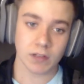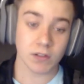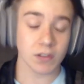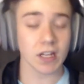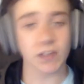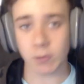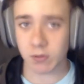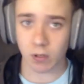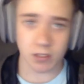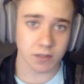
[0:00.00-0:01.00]
So thank you guys so
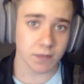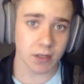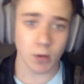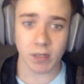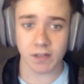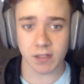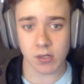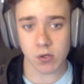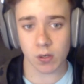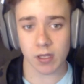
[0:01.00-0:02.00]
much for watching the video. Hope you guys did
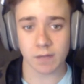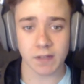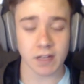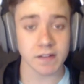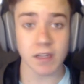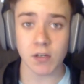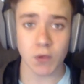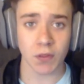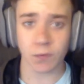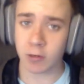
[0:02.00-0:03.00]
enjoy. If you guys did
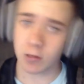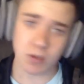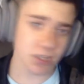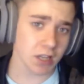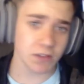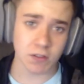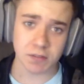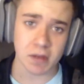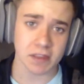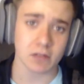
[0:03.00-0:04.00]
enjoy this video, make sure you guys do
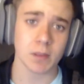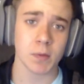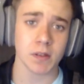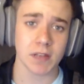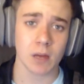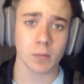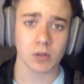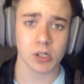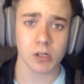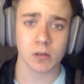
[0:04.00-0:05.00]
smack that like button down
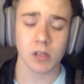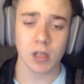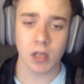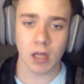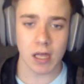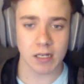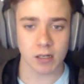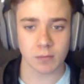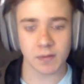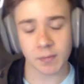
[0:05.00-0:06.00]
below.
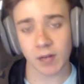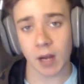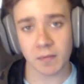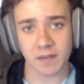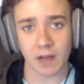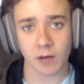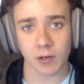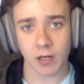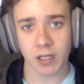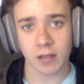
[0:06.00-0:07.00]
And subscribe if you haven't
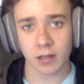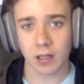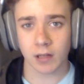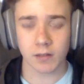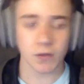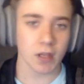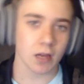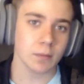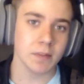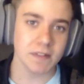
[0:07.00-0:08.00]
already. So
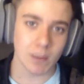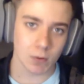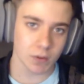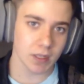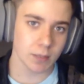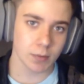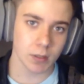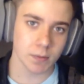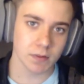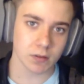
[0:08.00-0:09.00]
yeah, peace out, my little Canine
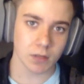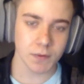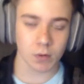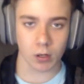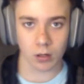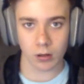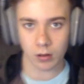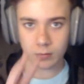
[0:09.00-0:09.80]
PuPz. Love you all.